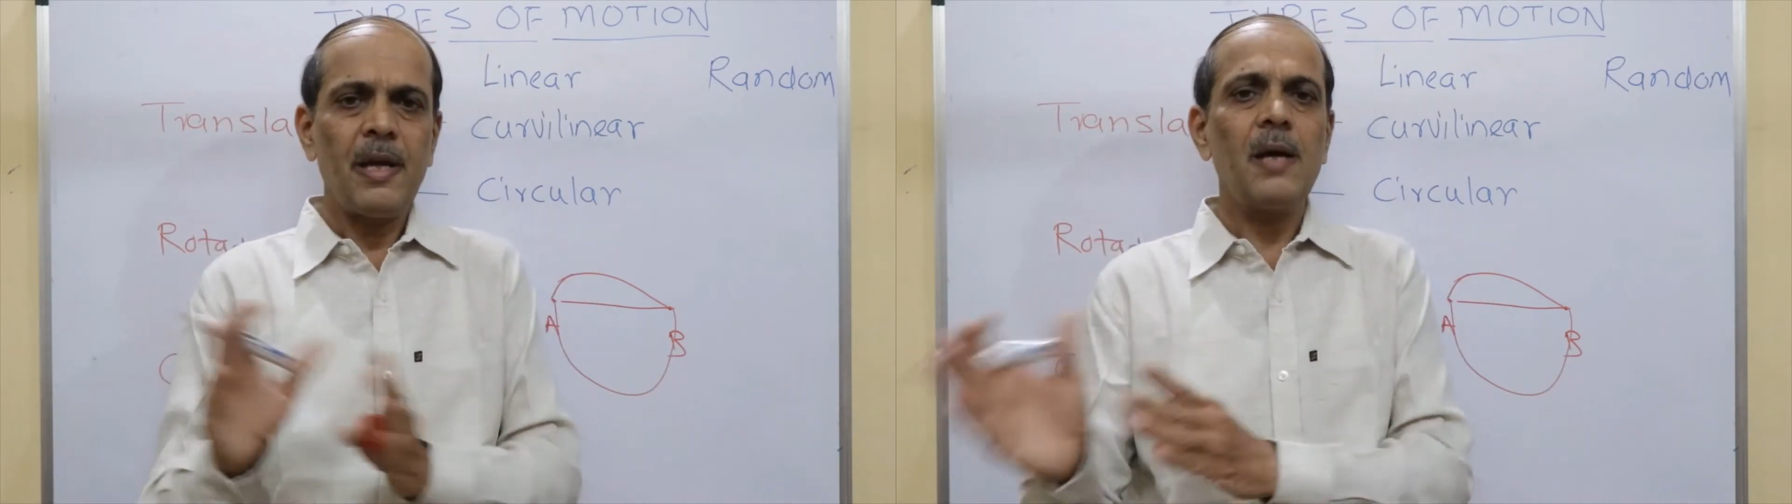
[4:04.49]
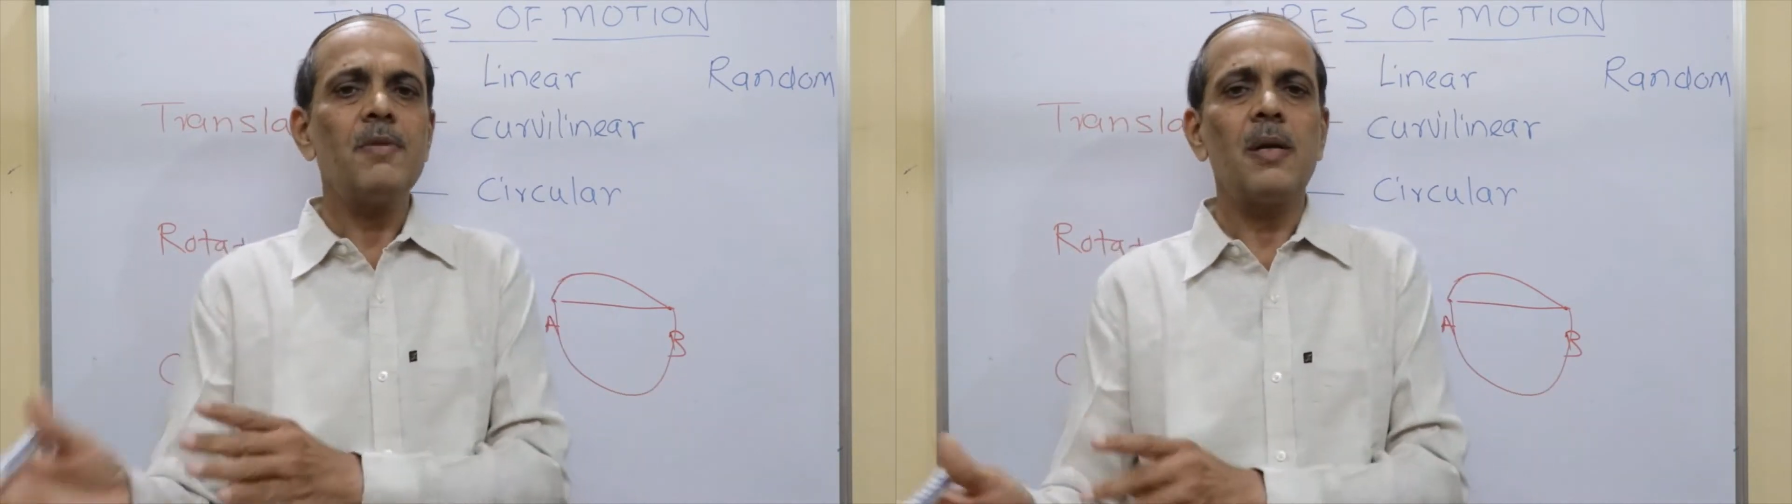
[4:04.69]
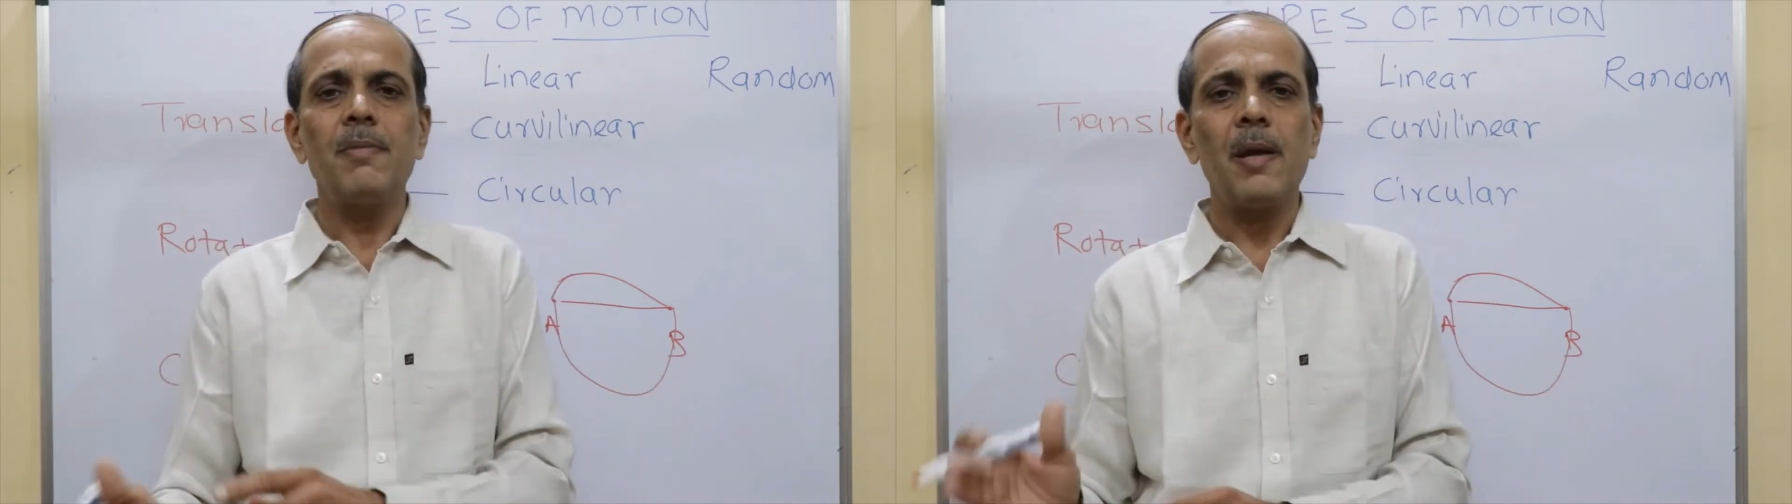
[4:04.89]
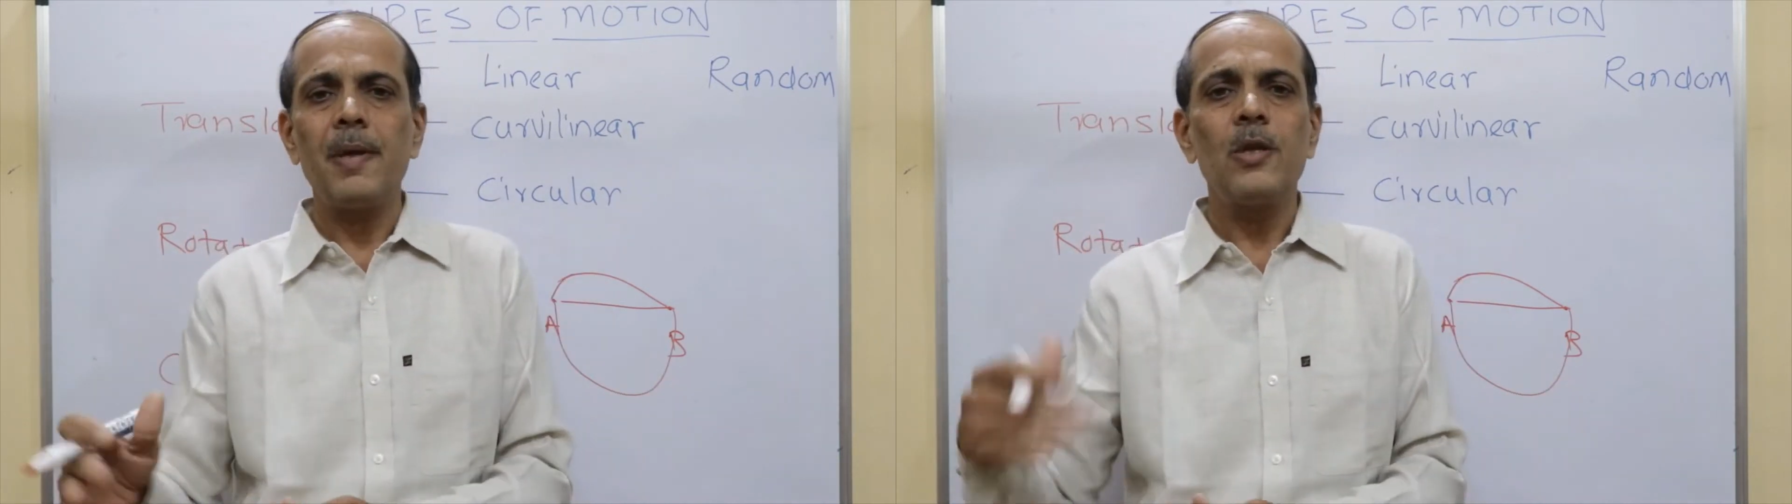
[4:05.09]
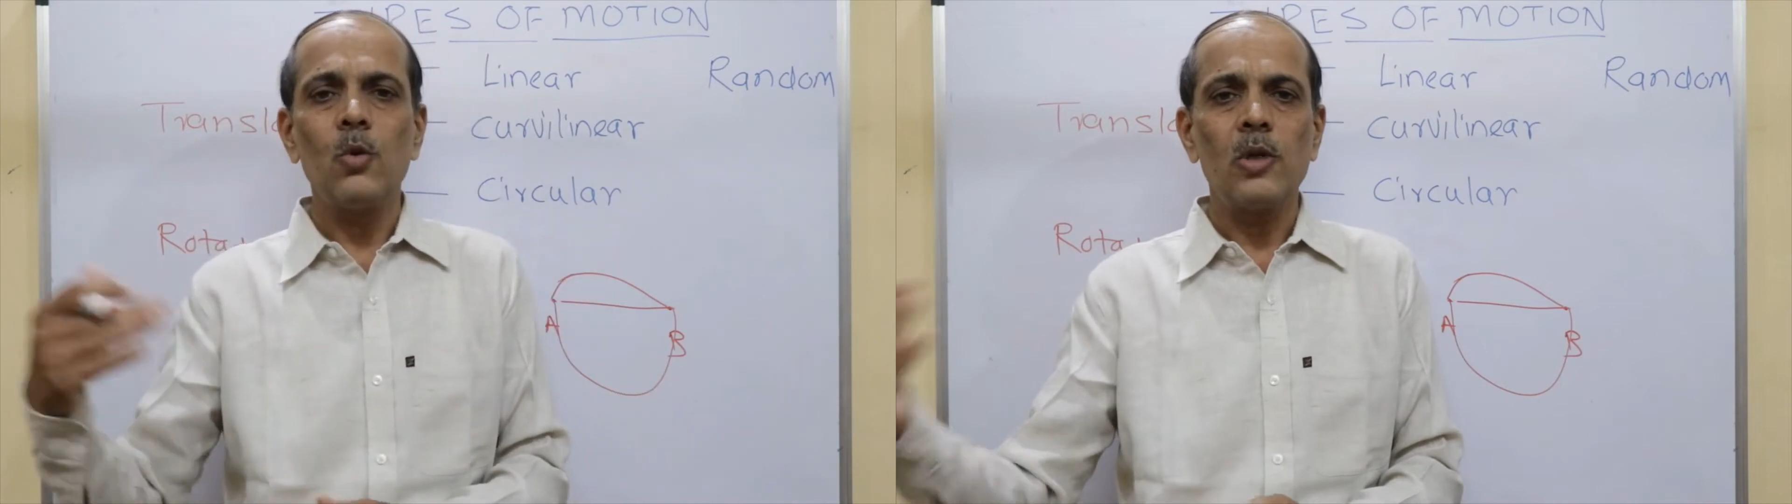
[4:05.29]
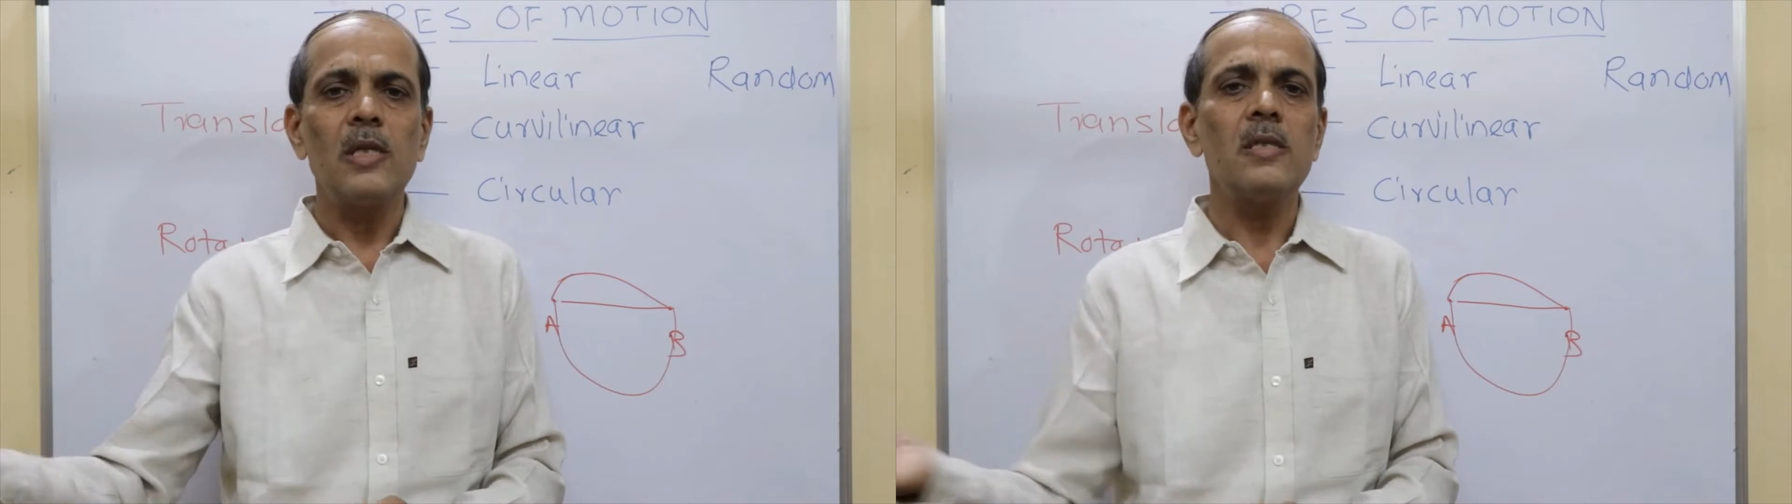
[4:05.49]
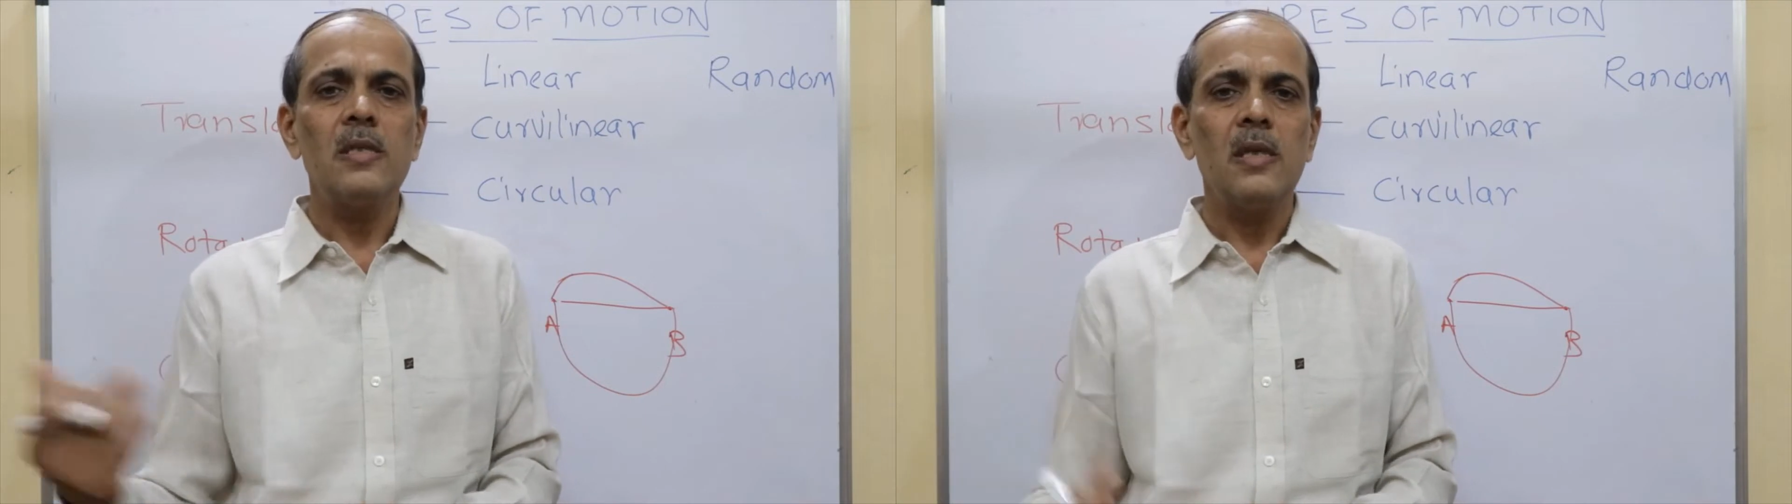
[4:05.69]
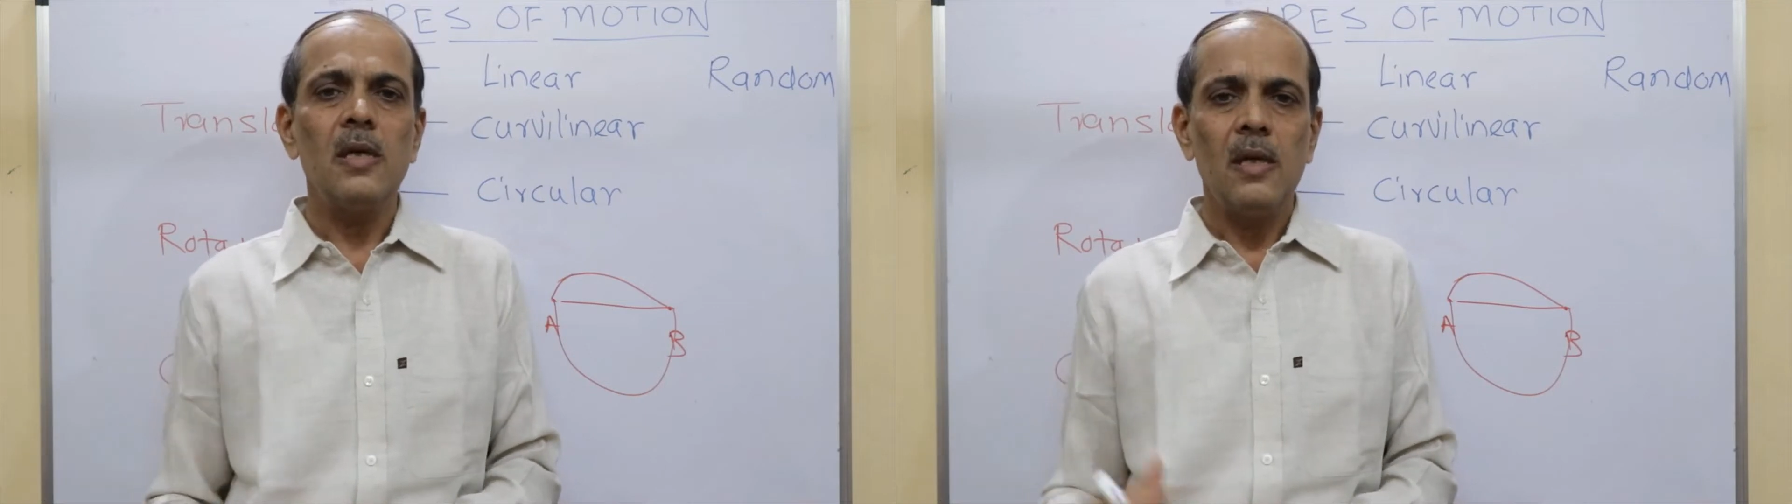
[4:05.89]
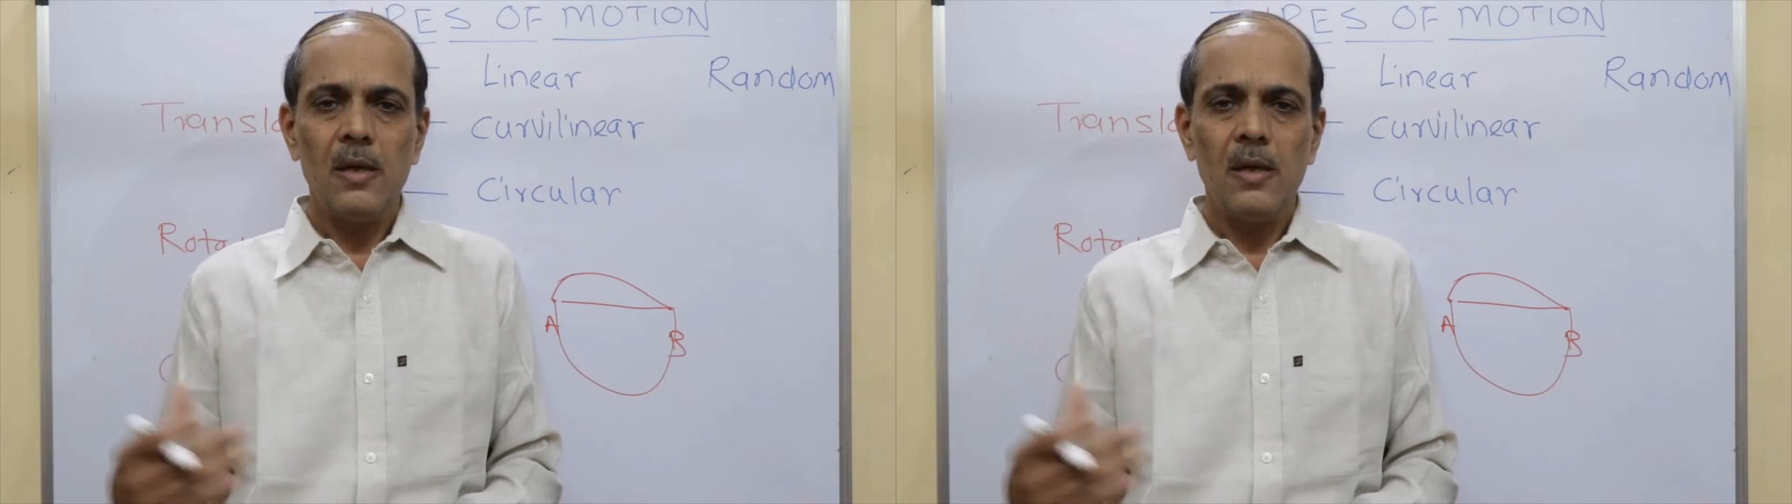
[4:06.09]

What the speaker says: come sometime in Newton's